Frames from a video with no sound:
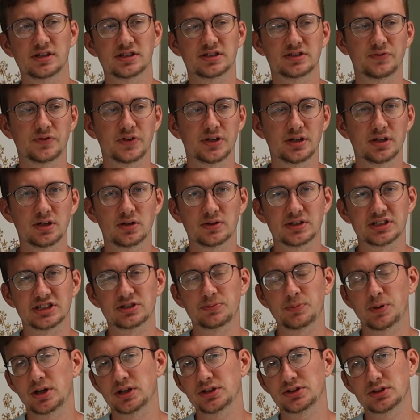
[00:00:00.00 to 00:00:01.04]
of this video is
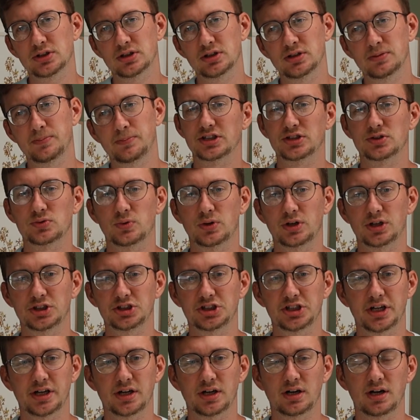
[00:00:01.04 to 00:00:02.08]
sponsored, just want to
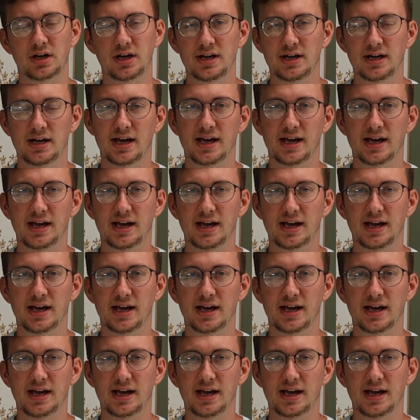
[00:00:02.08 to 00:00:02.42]
share